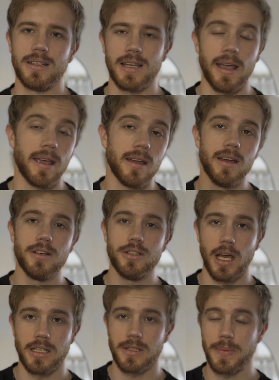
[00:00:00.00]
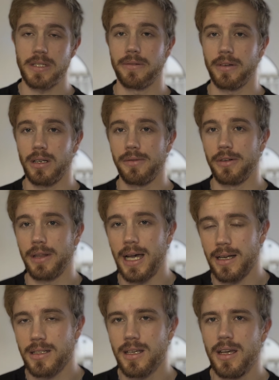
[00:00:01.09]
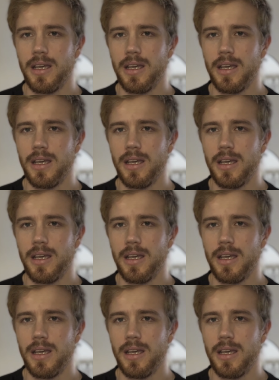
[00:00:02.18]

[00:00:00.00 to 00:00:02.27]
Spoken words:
a day just specifically for that.